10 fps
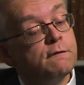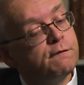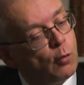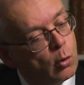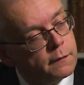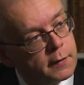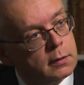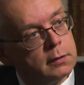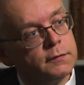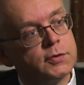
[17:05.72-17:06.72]
for the
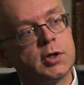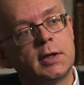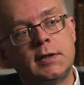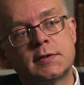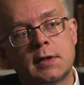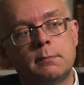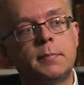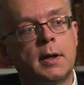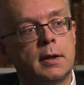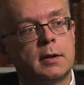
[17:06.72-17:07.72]
good of the Chinese
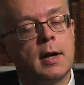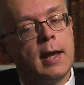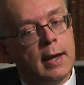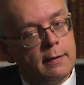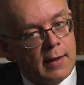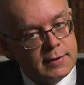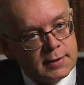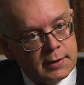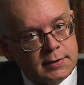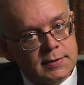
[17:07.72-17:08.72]
empire. Mm. And
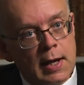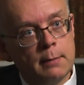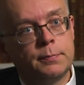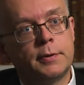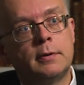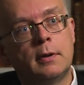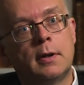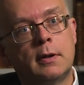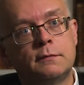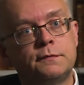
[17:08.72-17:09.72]
that's an example
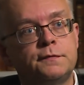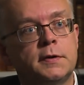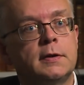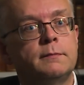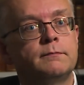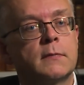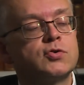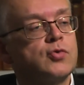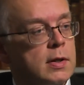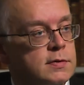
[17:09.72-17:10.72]
of um,
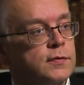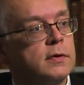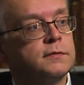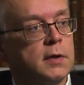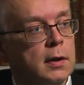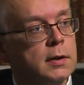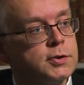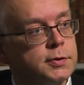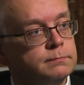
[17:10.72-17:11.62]
transfer of knowledge.